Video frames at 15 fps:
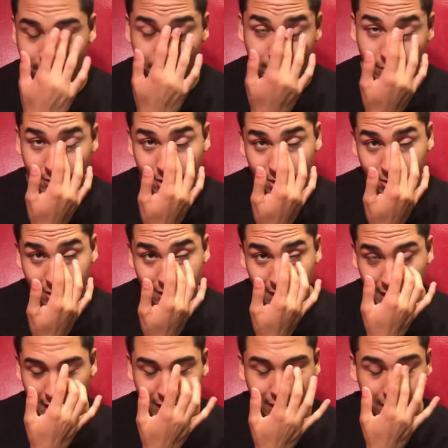And I was
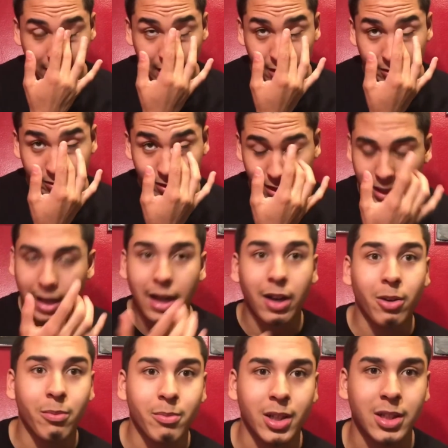like, thank you for the
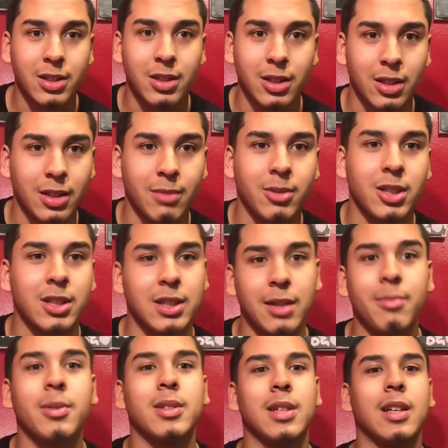help, basically, because they
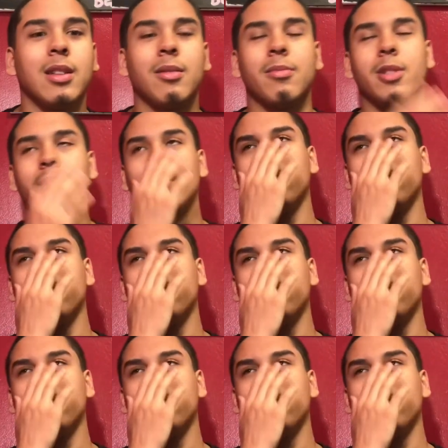protected me.